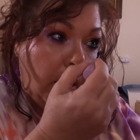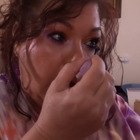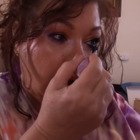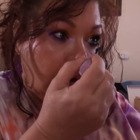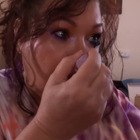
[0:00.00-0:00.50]

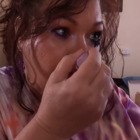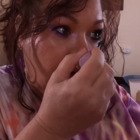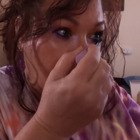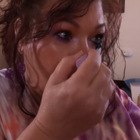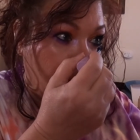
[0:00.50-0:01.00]
I love
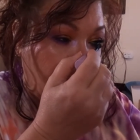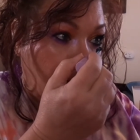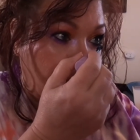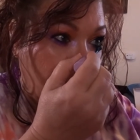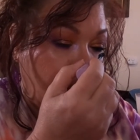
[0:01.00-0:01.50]

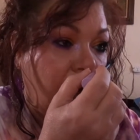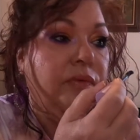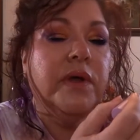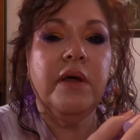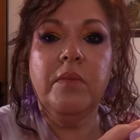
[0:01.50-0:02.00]
ColourPop. I'm going to
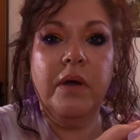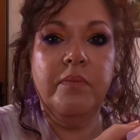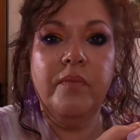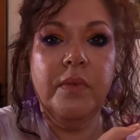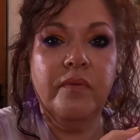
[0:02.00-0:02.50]
have to get my
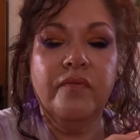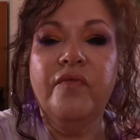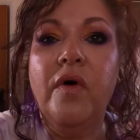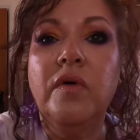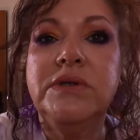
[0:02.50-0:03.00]

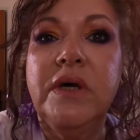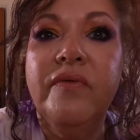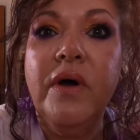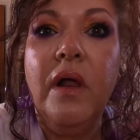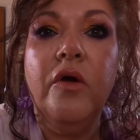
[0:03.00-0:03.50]
vault
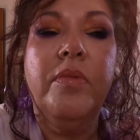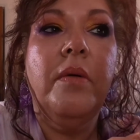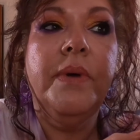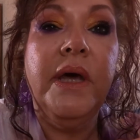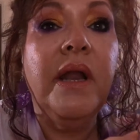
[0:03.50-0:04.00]
of
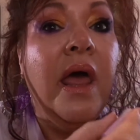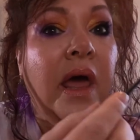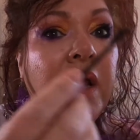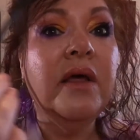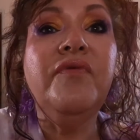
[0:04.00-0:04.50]
ColourPop again.
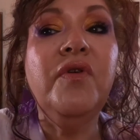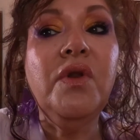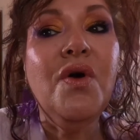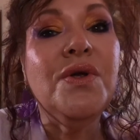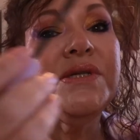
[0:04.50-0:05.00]
And have you
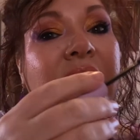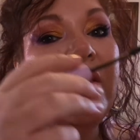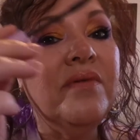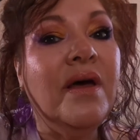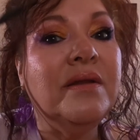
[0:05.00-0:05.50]
noticed I
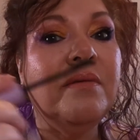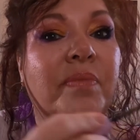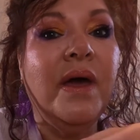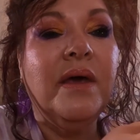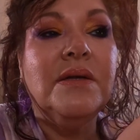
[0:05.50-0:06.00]
have not
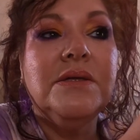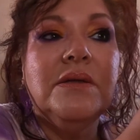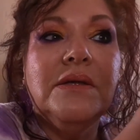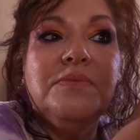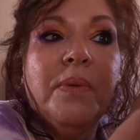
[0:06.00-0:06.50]
dipped back into
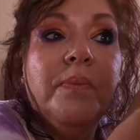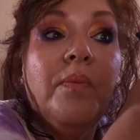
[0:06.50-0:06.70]
this?